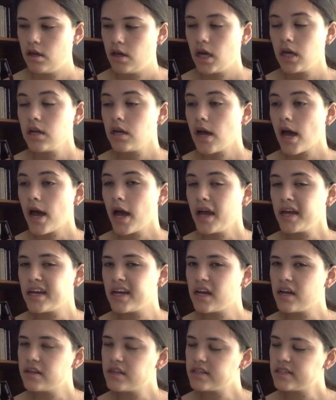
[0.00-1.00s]
and I
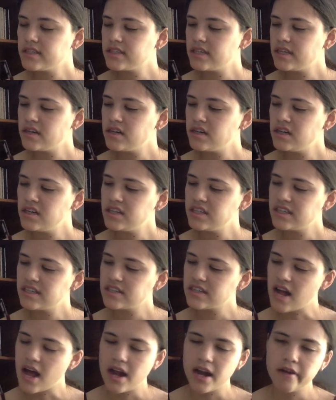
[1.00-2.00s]
get it, this series is
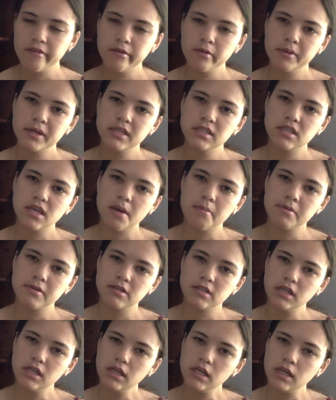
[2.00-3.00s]
not everybody's cup of
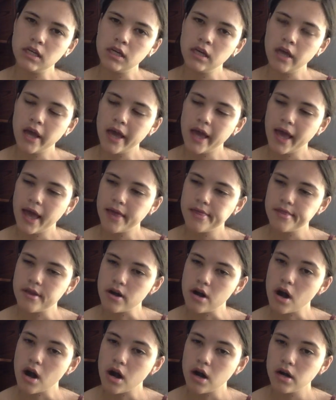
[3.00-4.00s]
tea, and there
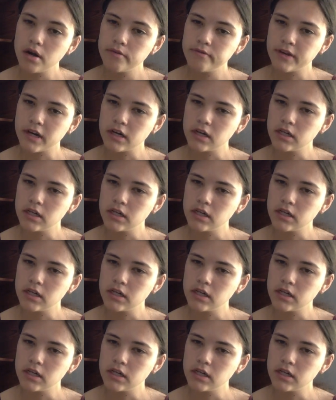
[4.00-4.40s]
are